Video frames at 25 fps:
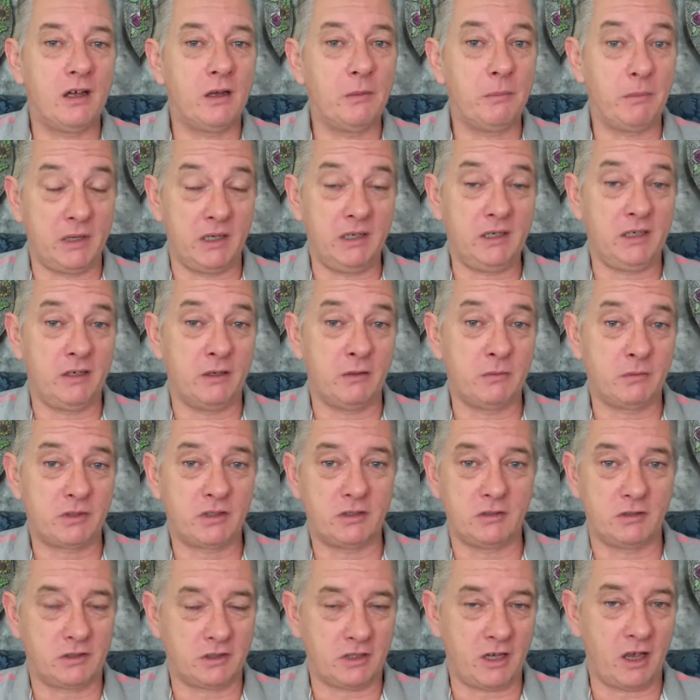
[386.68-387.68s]

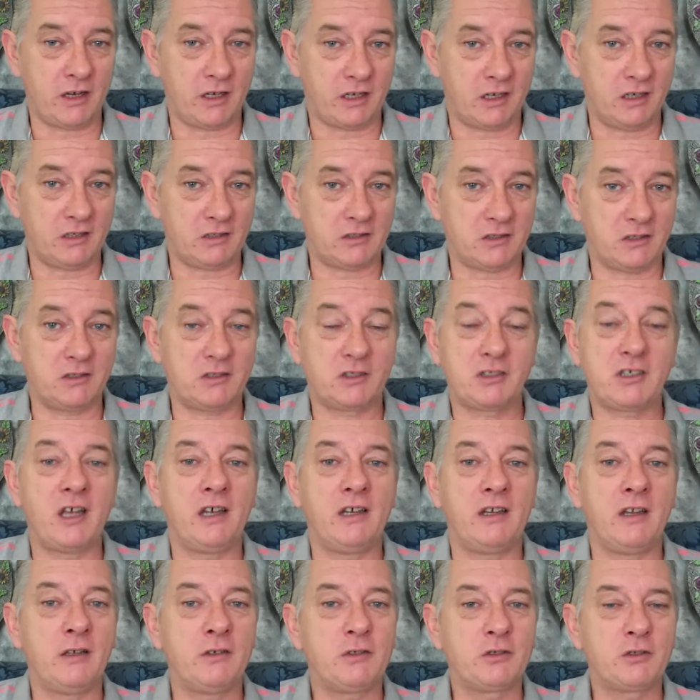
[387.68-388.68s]
mediums and psychics that say
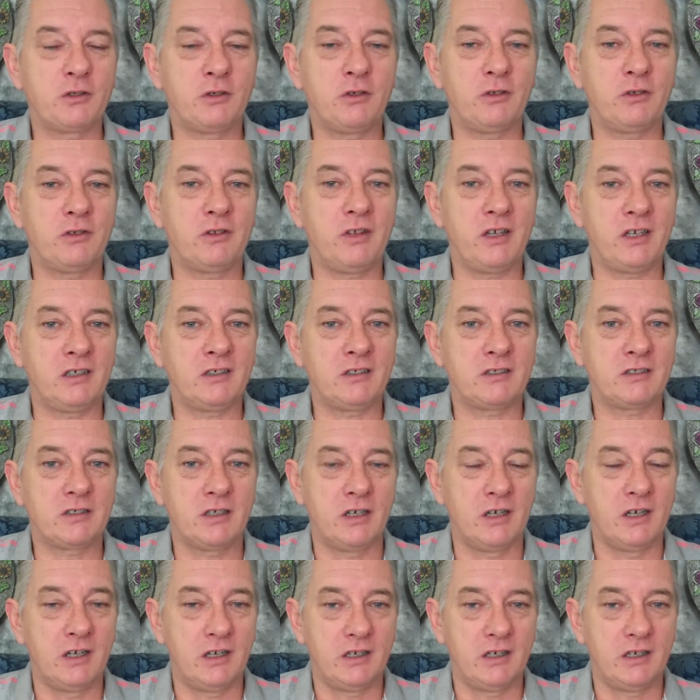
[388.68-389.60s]
those sort of things.